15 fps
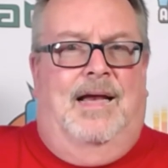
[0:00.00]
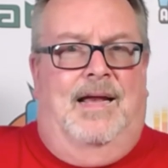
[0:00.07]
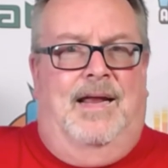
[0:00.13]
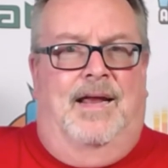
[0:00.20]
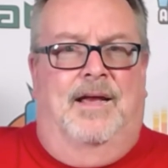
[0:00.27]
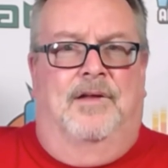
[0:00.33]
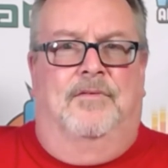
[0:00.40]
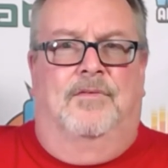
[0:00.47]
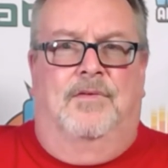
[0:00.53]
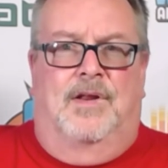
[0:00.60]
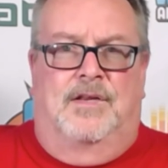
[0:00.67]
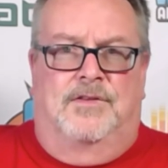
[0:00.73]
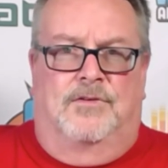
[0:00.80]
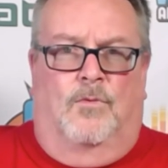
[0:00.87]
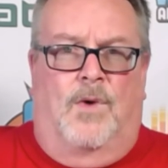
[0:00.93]
And
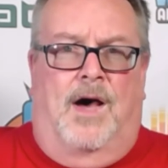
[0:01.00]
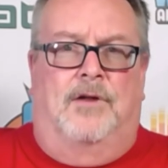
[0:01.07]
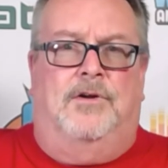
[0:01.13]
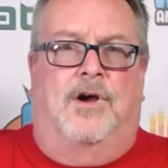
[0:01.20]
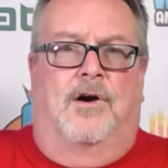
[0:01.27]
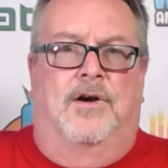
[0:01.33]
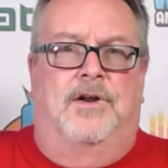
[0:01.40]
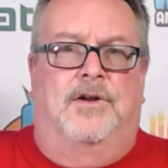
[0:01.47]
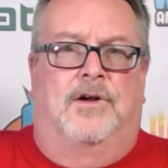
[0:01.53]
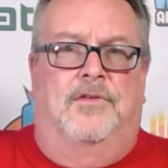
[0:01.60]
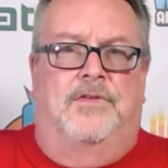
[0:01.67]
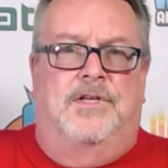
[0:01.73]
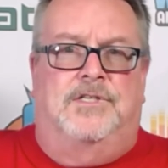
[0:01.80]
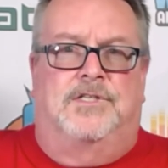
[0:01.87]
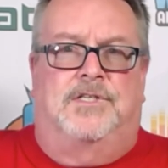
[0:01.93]
the wild card in all
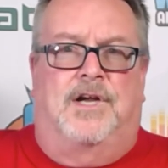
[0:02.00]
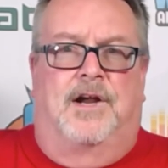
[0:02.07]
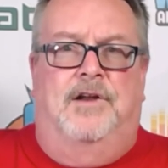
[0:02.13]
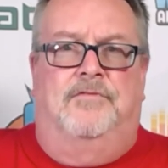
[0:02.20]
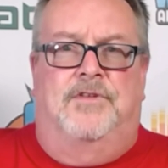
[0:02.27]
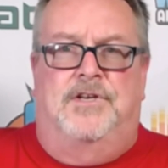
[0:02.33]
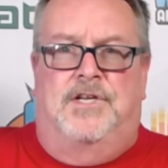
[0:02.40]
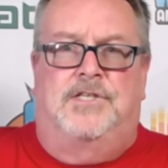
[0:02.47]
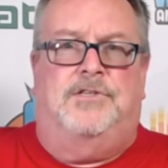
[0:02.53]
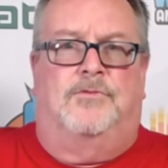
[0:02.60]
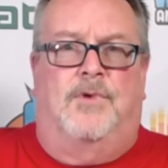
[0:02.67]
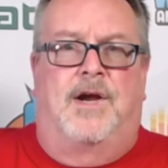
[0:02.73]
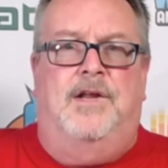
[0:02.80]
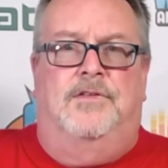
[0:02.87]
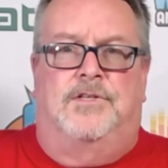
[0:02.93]
this is kind of the
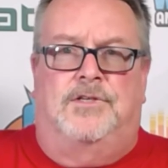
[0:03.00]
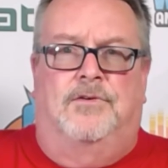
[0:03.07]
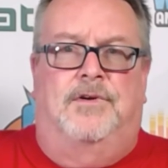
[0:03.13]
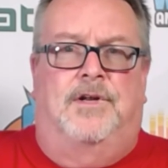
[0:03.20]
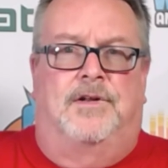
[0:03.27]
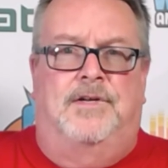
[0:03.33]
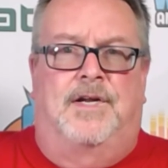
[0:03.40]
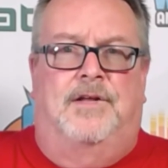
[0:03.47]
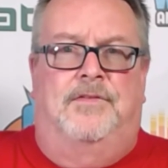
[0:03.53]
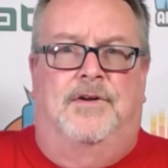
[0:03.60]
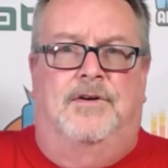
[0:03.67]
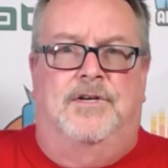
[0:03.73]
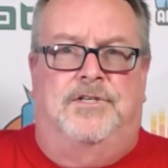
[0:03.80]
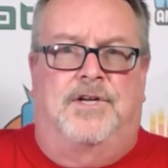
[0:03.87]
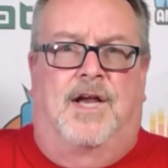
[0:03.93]
disarray that's going on down
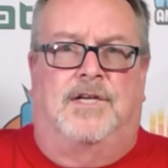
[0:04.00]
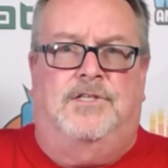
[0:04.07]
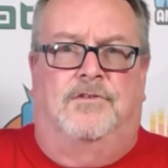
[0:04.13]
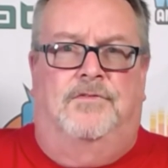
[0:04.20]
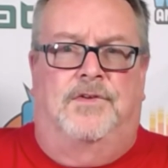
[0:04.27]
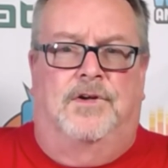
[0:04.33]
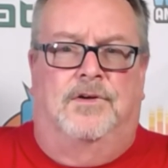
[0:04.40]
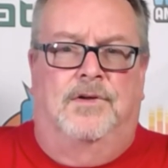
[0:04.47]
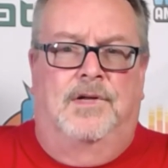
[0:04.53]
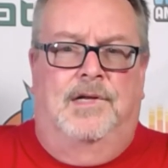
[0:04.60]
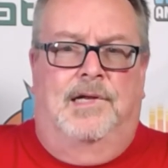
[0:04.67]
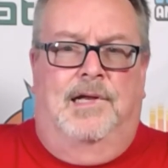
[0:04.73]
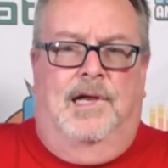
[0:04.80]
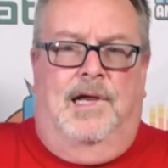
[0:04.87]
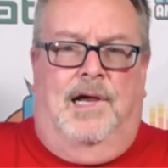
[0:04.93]
there in Jacksonville
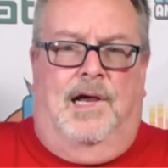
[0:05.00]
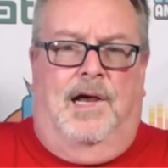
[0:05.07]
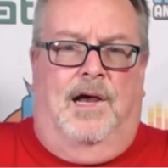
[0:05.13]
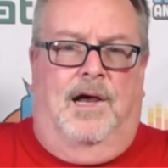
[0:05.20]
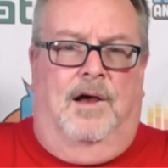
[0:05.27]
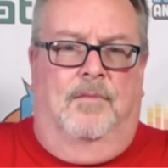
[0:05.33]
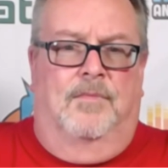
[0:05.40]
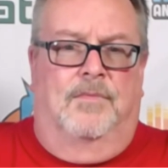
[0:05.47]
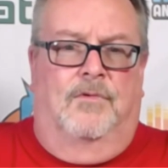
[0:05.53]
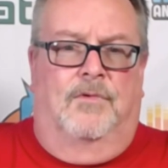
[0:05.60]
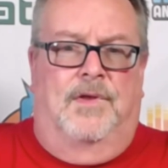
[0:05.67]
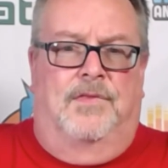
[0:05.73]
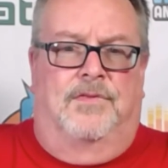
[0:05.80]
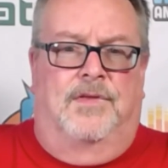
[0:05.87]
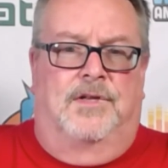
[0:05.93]

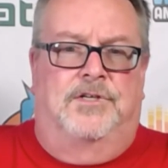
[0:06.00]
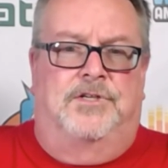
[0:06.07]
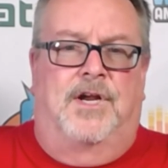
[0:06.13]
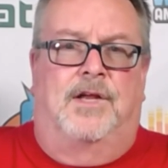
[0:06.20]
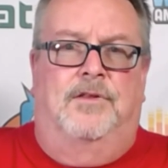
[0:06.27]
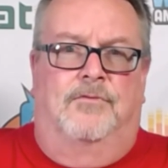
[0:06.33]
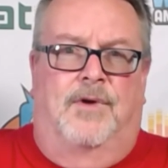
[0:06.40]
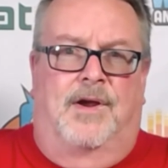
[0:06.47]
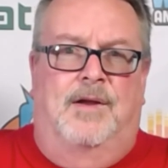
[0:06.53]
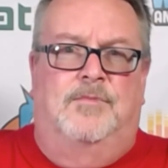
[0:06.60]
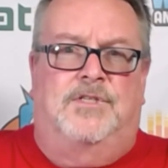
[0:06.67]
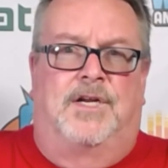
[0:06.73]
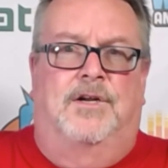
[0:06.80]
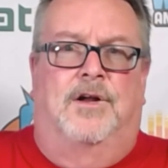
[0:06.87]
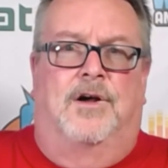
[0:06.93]
with Jalen
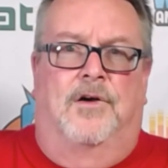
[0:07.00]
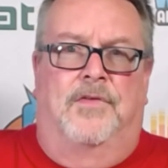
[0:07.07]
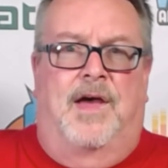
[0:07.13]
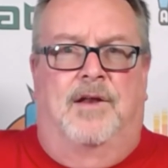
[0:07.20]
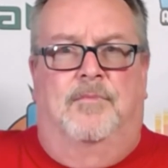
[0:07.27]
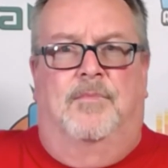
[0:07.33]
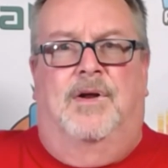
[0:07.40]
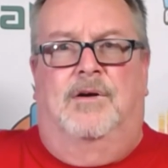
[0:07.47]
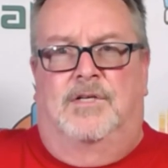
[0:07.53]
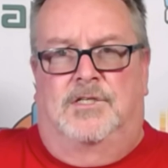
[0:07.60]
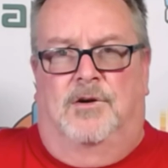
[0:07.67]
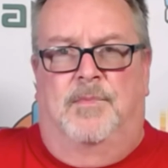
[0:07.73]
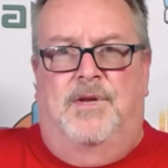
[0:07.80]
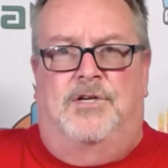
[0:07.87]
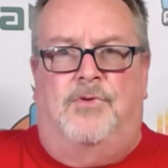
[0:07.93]
Ramsey and all that, but he's
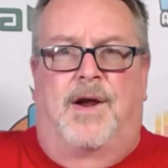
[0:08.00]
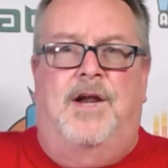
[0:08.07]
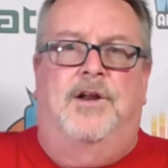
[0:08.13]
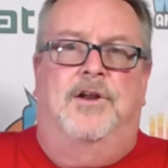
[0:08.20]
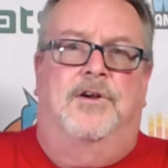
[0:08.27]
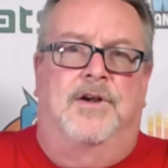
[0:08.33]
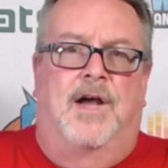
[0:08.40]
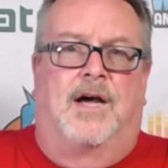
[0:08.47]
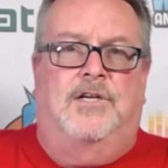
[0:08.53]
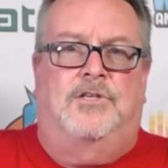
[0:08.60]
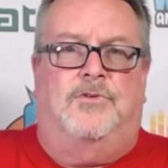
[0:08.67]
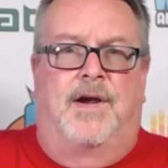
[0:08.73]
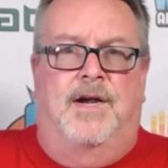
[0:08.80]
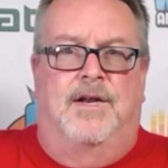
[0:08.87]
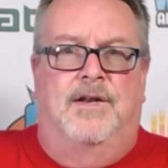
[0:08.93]
going to be traded or not
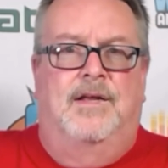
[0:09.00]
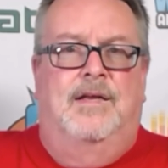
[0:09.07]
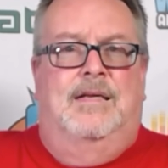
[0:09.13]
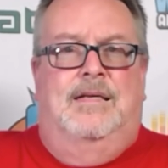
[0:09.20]
traded.